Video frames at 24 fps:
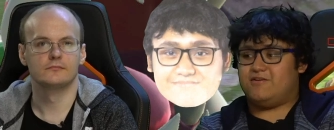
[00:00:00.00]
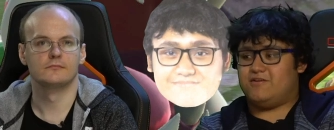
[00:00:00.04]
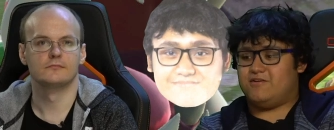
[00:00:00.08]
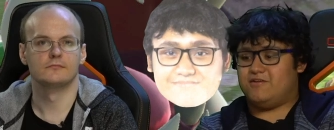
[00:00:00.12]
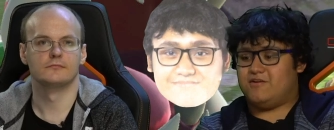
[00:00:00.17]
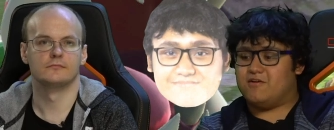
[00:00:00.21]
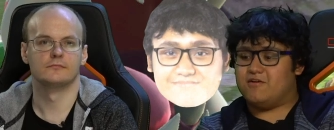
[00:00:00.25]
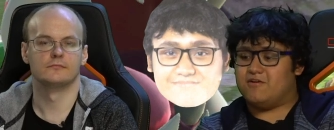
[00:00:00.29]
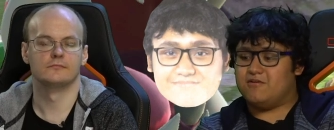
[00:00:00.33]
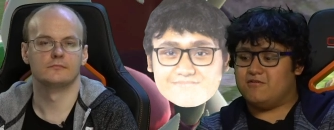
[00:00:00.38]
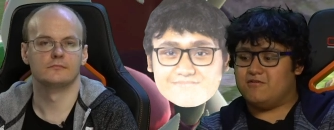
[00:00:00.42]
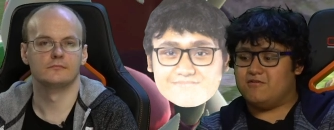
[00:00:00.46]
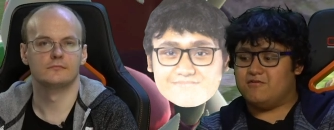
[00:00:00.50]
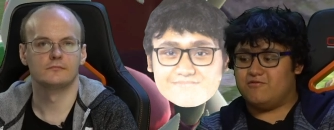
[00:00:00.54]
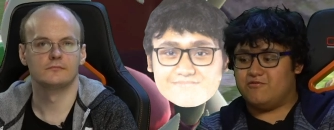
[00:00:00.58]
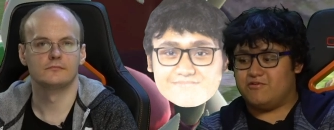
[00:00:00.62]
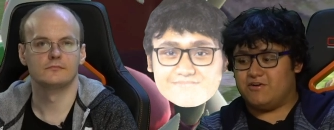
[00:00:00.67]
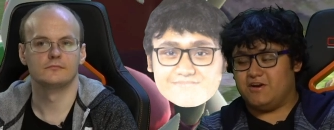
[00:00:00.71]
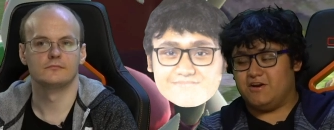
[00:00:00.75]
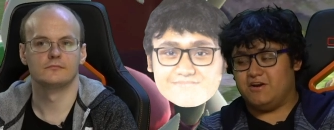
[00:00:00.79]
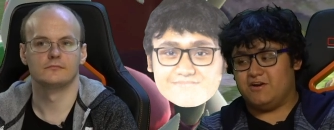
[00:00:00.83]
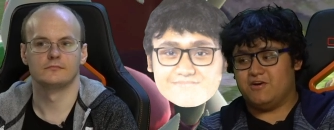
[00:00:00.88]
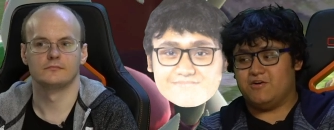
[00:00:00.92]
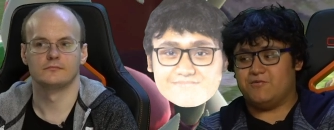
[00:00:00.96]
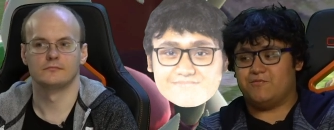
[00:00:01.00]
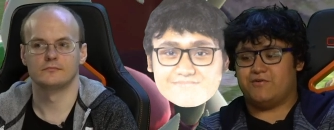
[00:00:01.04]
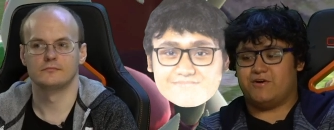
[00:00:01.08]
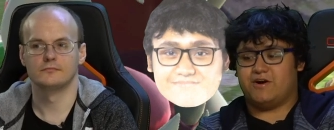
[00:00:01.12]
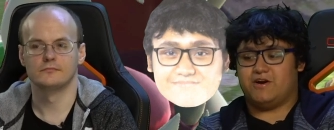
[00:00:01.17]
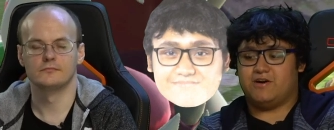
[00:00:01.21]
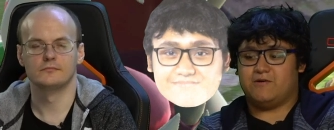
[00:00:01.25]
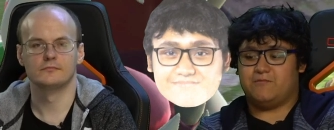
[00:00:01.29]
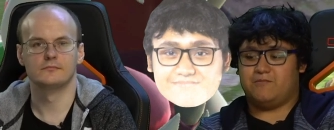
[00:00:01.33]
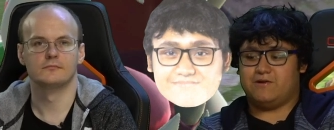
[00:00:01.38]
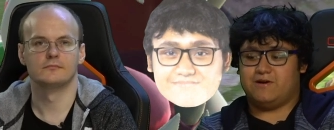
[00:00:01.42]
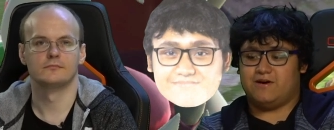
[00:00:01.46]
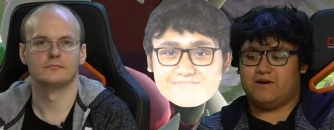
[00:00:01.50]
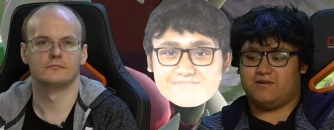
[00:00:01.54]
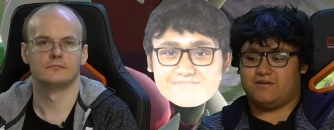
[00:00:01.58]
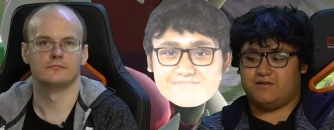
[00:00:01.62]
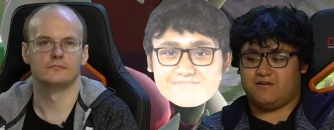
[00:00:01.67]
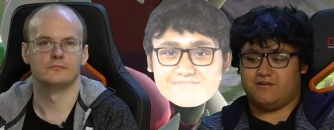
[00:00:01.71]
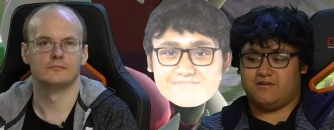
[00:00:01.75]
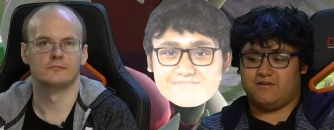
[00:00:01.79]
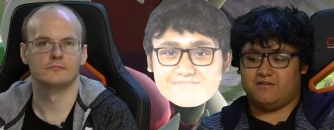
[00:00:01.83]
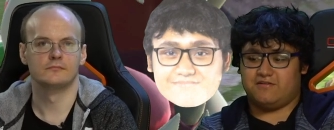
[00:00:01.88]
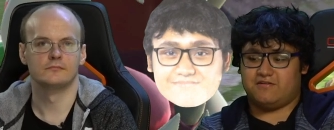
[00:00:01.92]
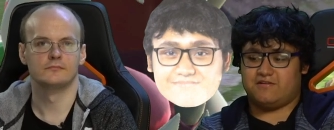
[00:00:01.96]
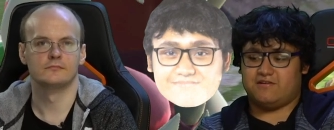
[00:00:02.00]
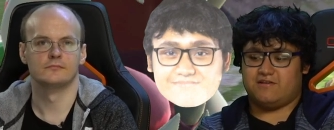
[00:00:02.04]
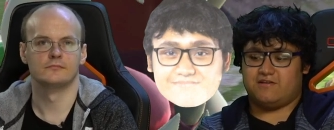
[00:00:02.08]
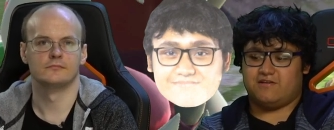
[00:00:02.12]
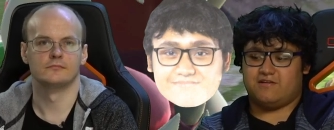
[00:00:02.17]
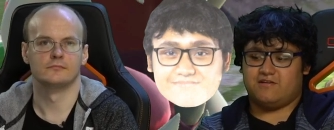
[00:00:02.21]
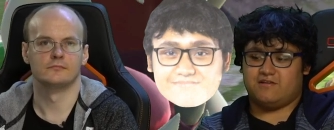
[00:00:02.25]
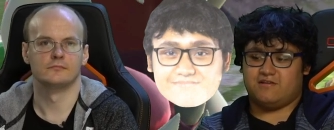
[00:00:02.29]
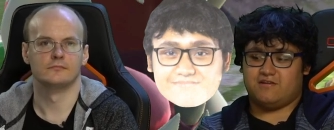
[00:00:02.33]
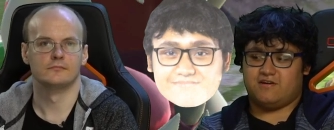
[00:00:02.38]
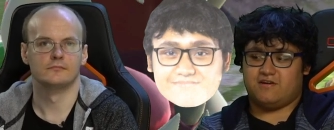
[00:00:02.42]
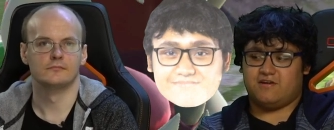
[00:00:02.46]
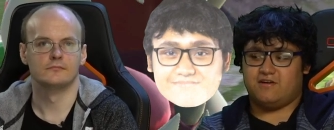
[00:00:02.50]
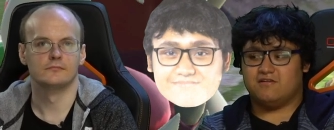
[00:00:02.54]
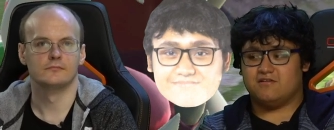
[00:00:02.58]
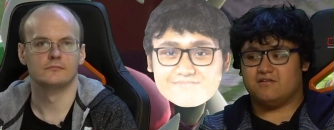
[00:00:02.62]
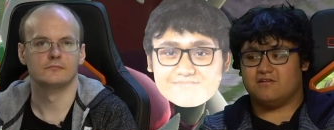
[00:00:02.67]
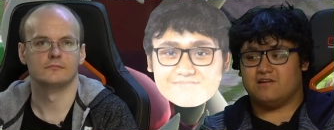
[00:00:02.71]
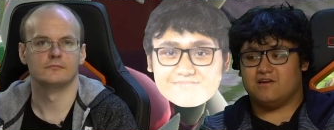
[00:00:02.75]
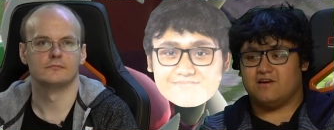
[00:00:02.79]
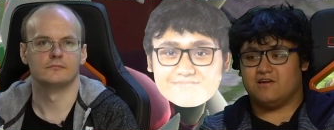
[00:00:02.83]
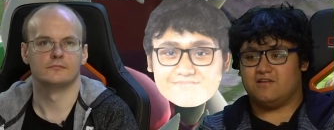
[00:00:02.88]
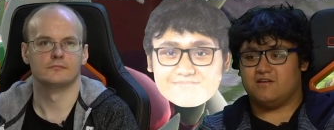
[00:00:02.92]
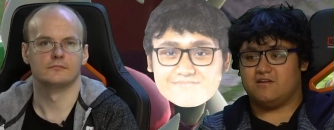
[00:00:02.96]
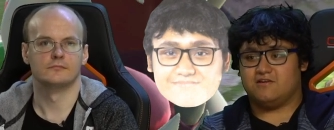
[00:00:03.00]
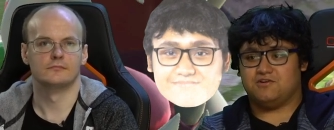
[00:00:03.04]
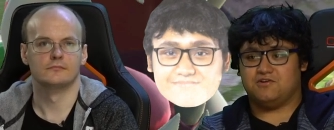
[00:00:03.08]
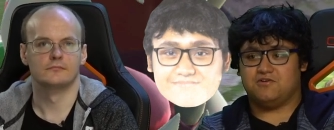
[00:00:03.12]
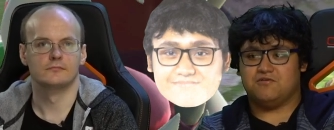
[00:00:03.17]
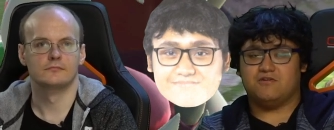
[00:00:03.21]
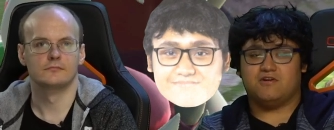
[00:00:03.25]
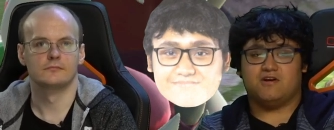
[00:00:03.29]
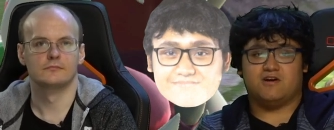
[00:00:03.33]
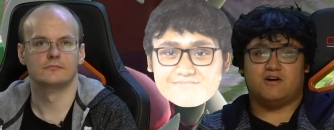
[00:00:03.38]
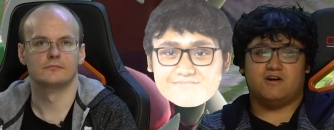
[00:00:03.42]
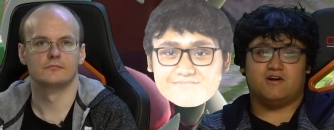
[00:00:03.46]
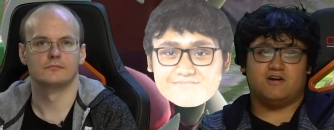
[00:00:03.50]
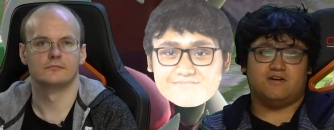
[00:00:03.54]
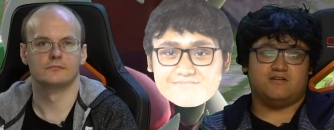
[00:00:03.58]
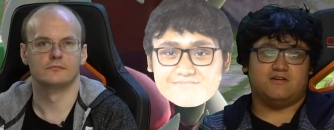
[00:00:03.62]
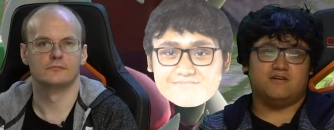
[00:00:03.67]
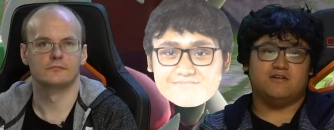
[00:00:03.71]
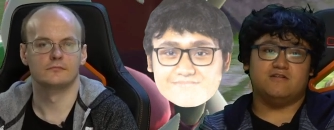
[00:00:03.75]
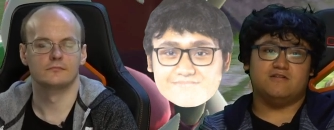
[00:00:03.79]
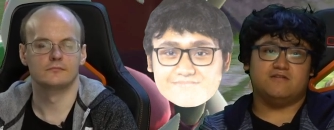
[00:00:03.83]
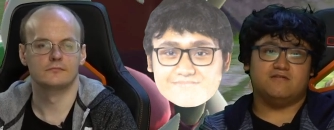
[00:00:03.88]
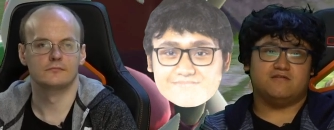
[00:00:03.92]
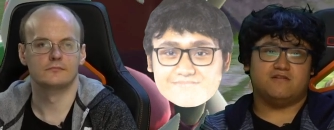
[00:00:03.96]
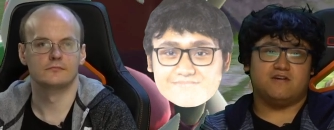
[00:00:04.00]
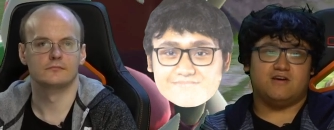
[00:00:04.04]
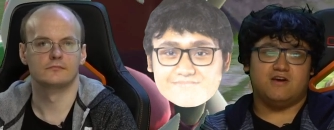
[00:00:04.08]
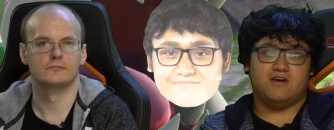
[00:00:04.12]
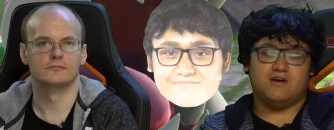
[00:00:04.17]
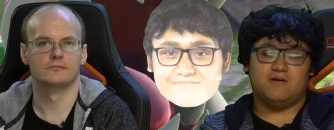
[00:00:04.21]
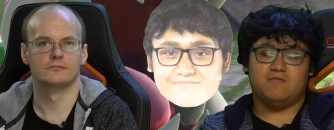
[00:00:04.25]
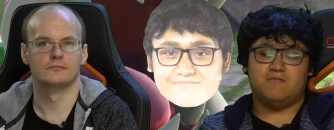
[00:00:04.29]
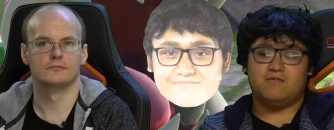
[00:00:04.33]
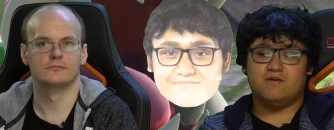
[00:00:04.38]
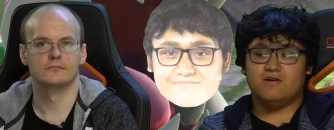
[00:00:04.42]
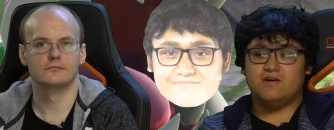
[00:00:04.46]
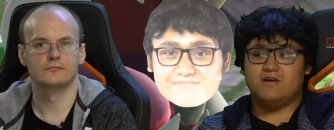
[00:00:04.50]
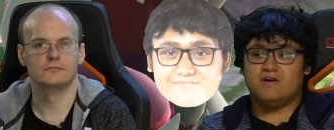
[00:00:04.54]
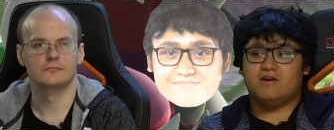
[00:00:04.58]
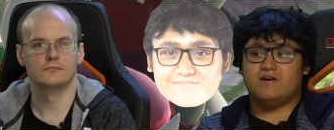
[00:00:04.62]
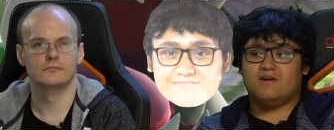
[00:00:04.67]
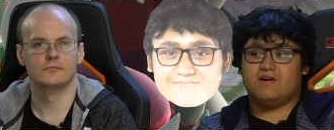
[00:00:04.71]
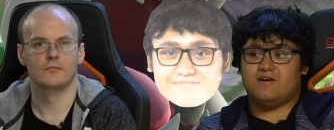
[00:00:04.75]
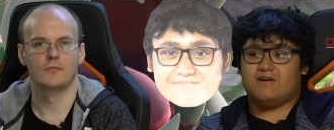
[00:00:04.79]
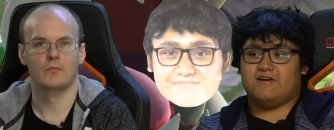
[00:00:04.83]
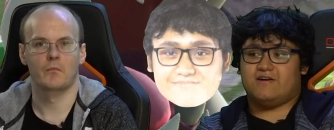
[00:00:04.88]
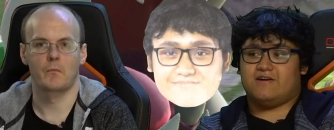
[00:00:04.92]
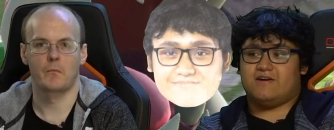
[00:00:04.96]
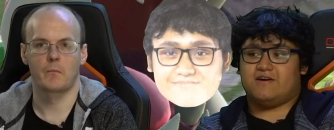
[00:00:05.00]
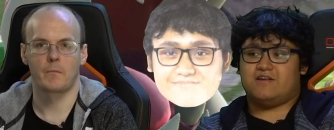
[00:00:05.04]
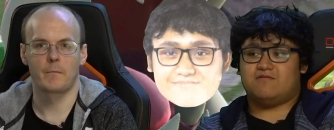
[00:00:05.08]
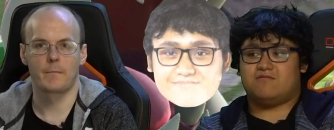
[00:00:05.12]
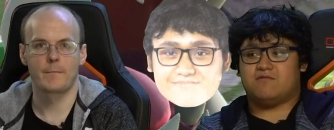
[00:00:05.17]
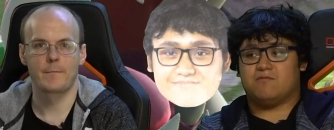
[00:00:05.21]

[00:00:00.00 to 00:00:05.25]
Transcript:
Speaker 1: You already know Piranha Plant. He's he's like the joke character in this game. He's